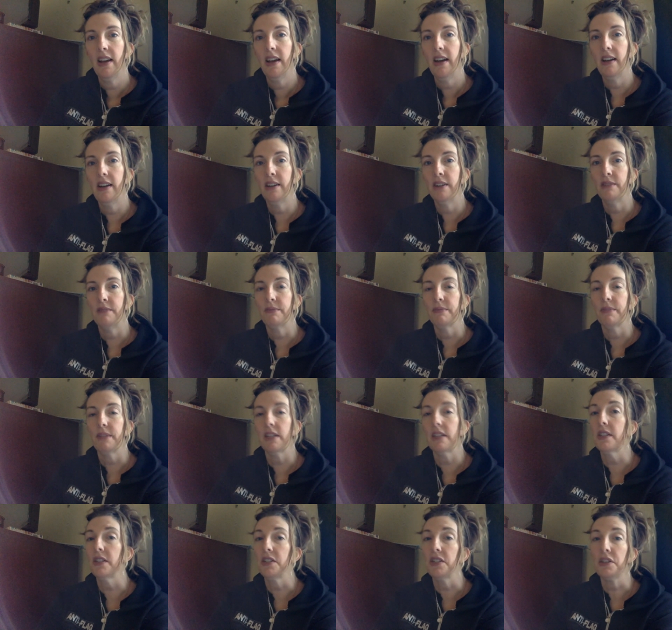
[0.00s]

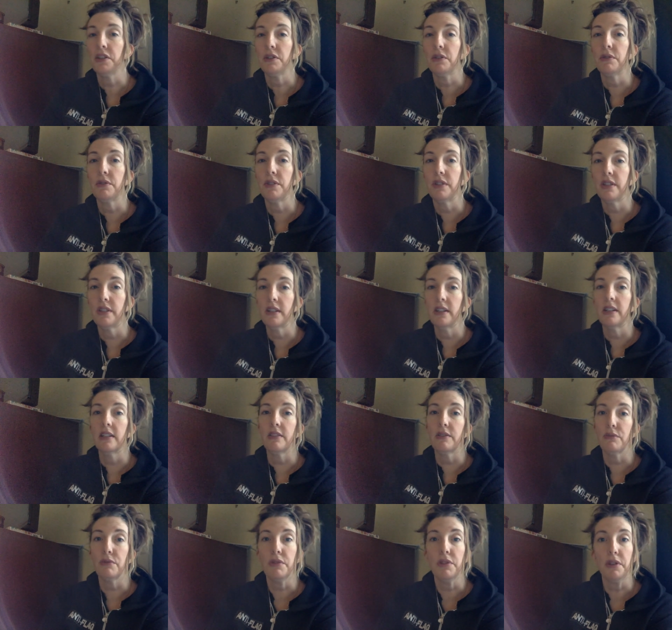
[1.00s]
Because it's huge.
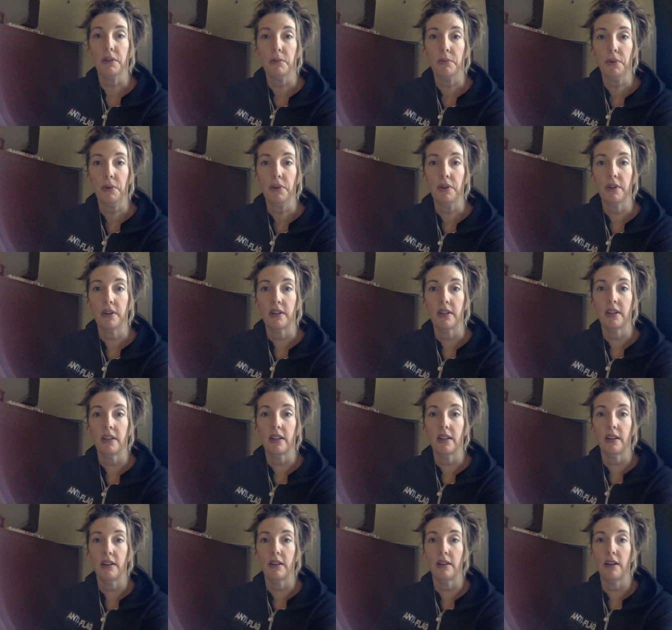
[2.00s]
It's really important.
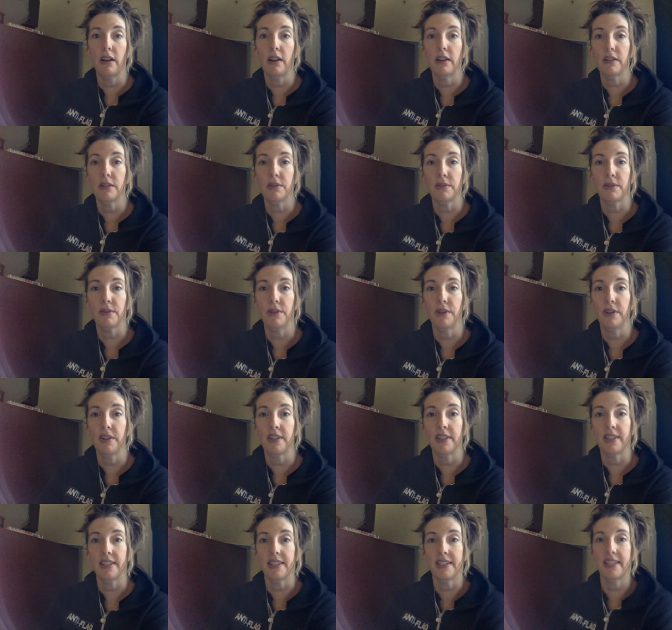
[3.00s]
Us with
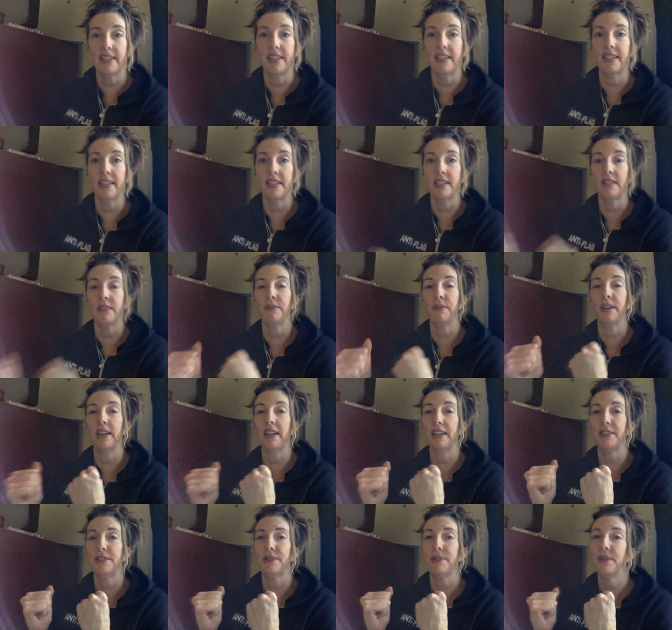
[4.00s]
chronic disease, we
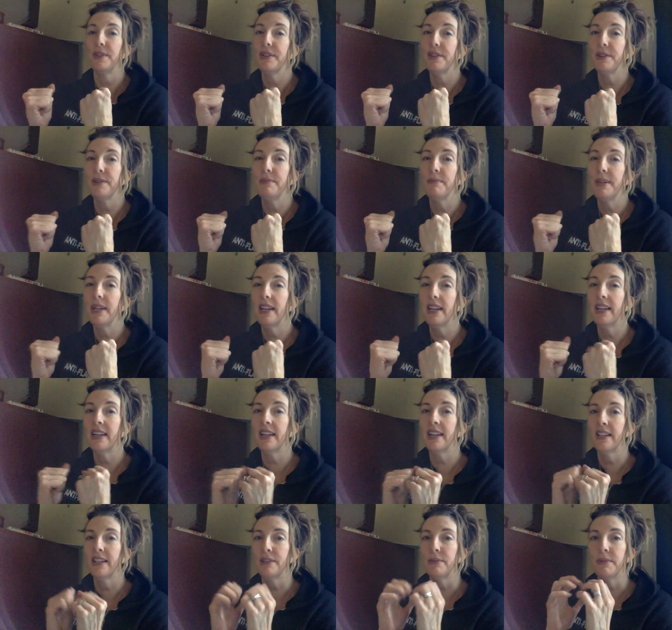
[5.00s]
got to do a little bit
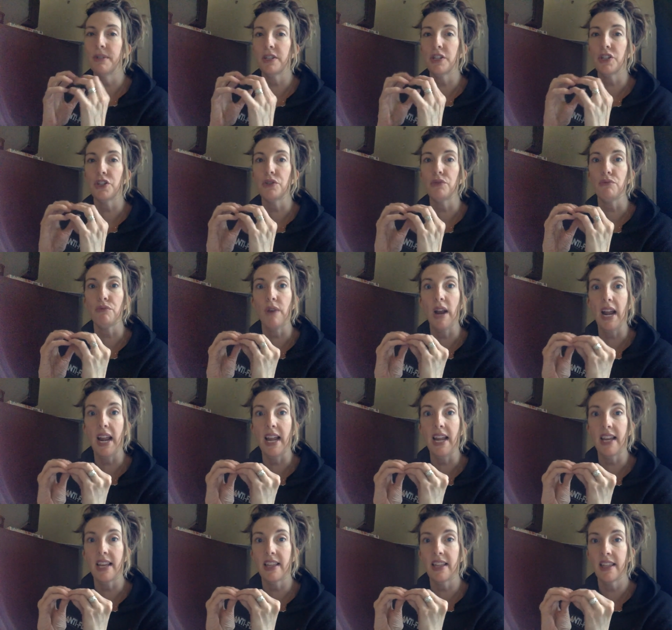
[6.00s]
of
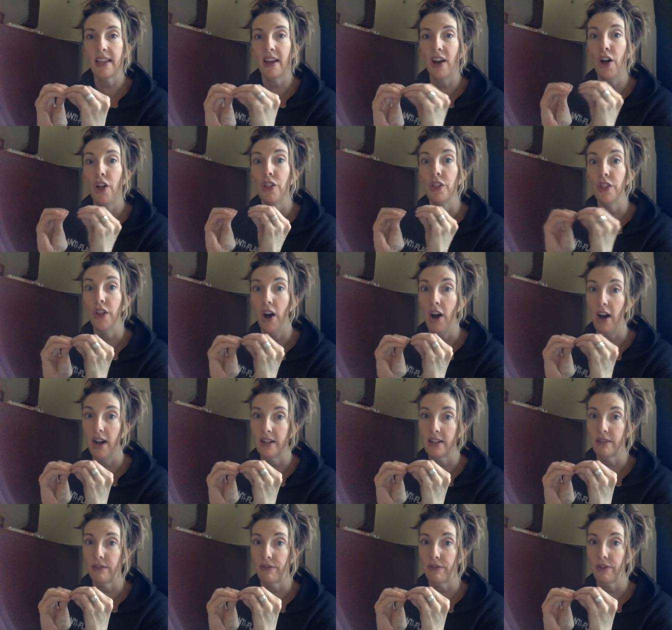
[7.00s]
strength, a
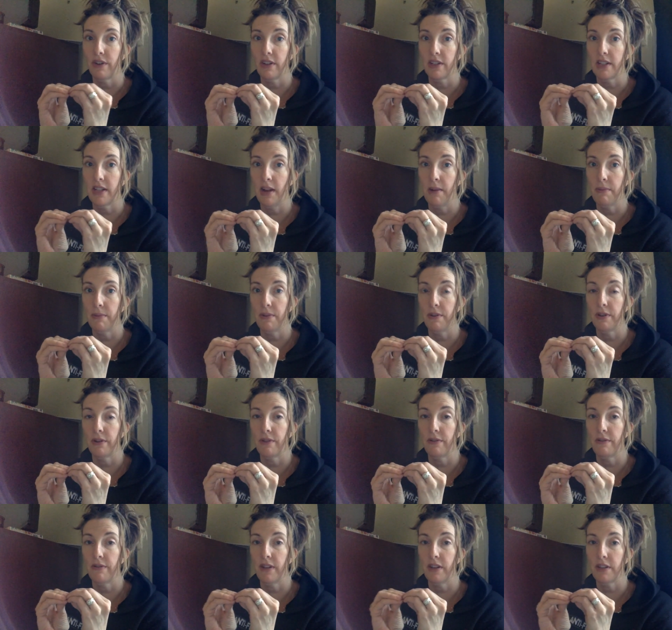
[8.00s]
lot for us hyper
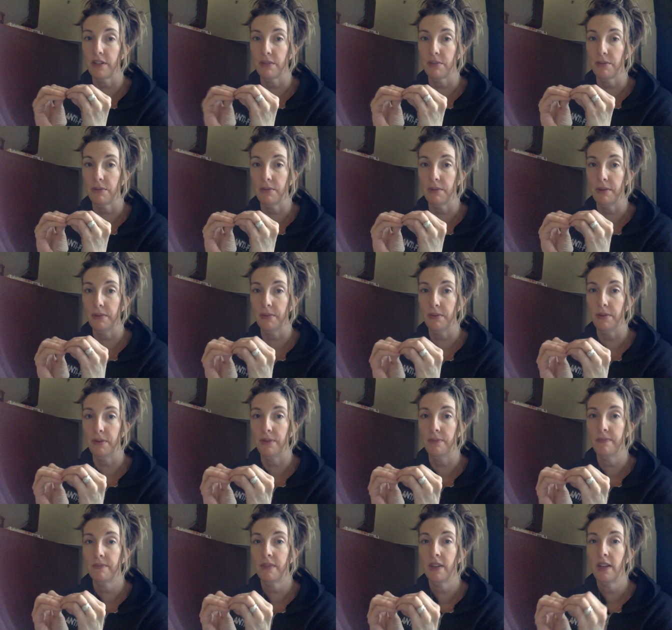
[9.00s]
flexible people.